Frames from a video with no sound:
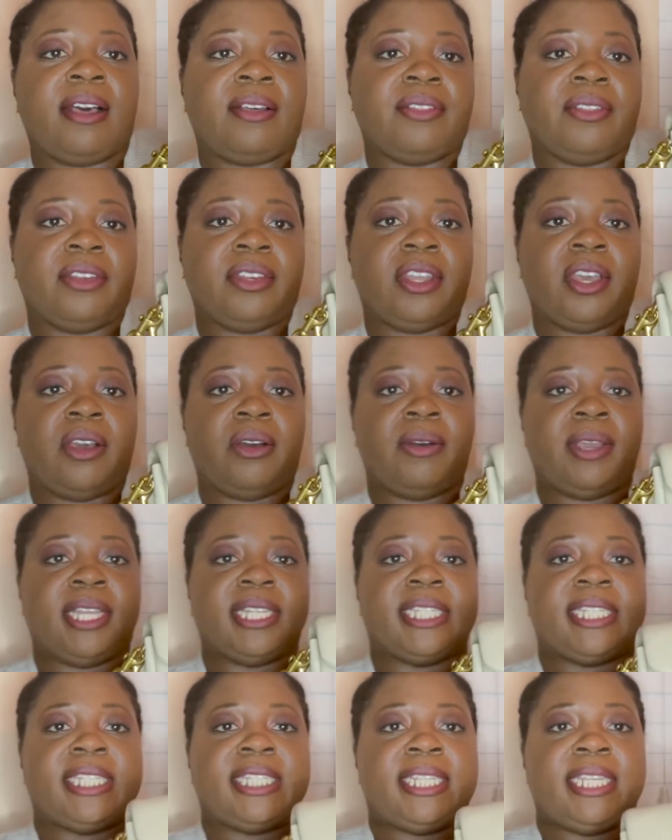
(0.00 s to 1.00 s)
know and
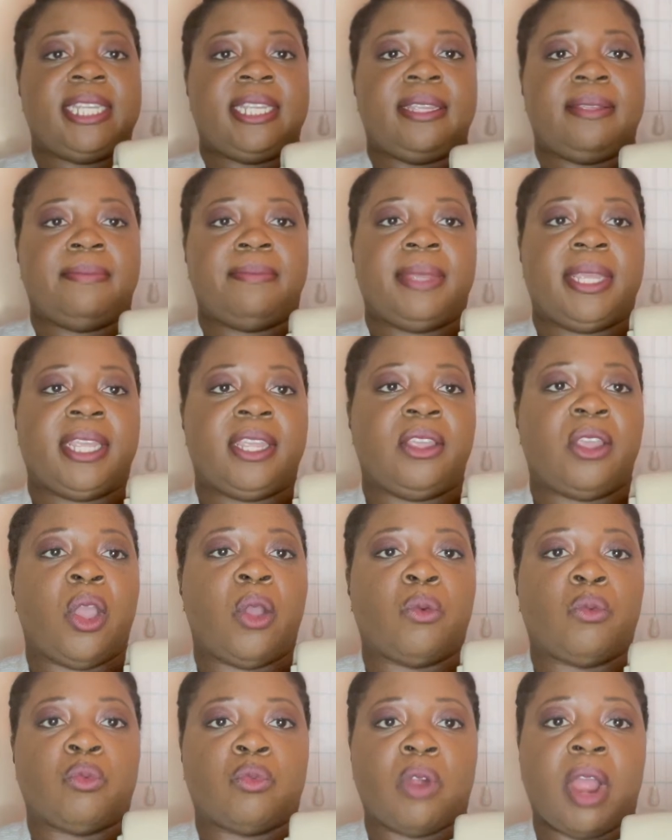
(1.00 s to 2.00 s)
see me
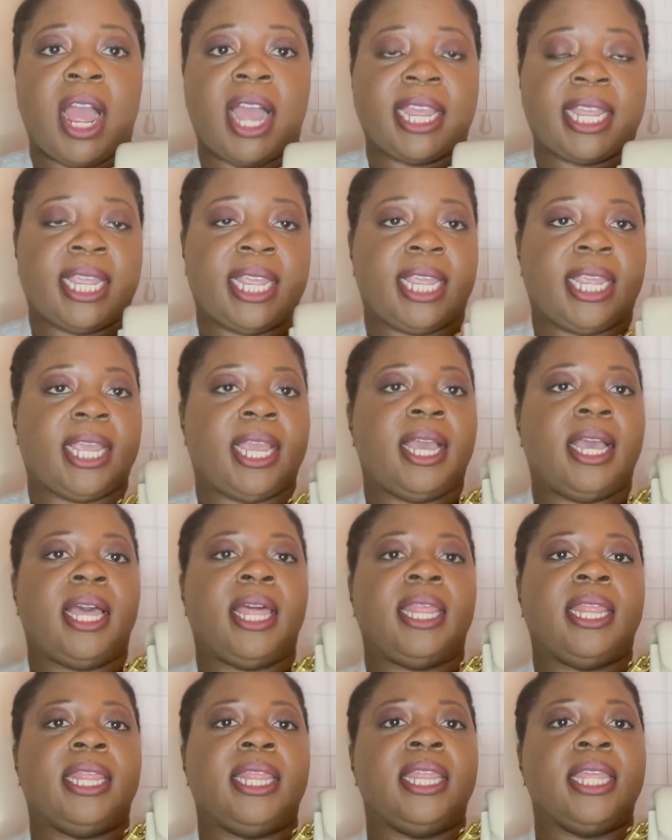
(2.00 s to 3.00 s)
rocking
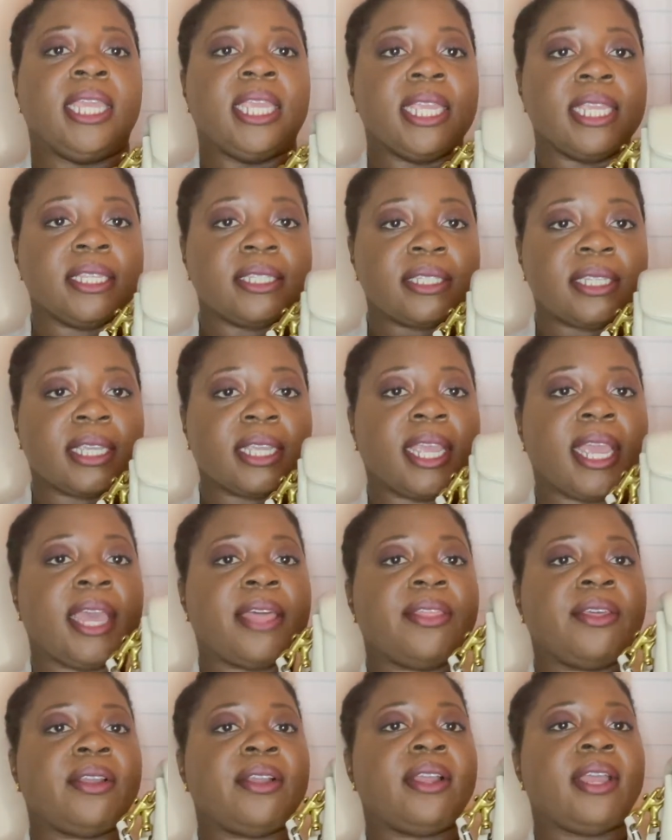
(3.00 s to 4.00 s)
these
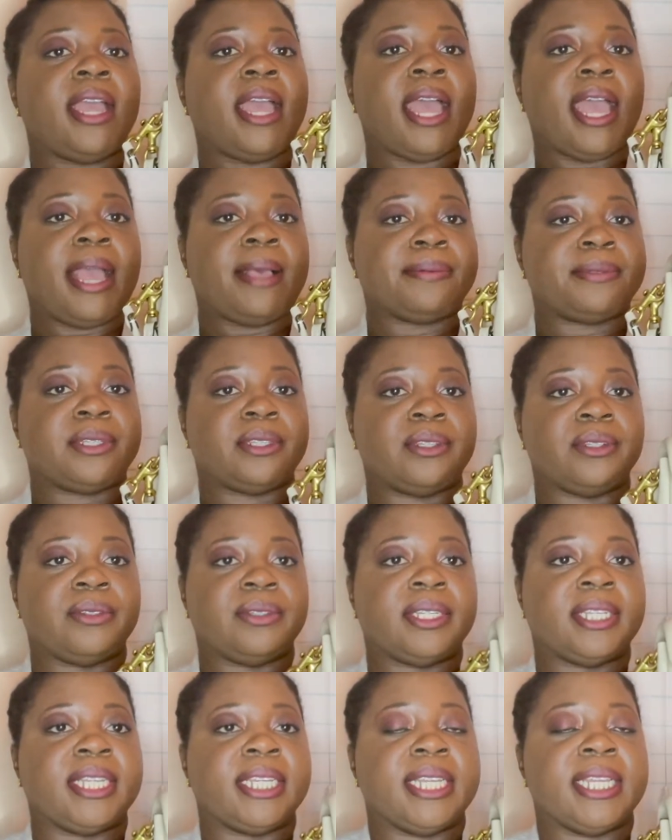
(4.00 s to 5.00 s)
together.
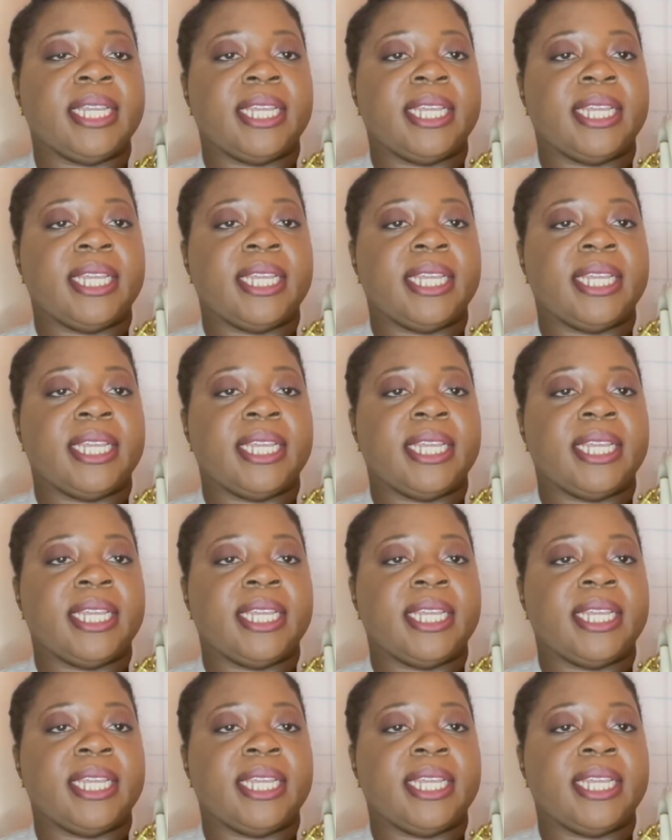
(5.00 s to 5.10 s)
Absolutely.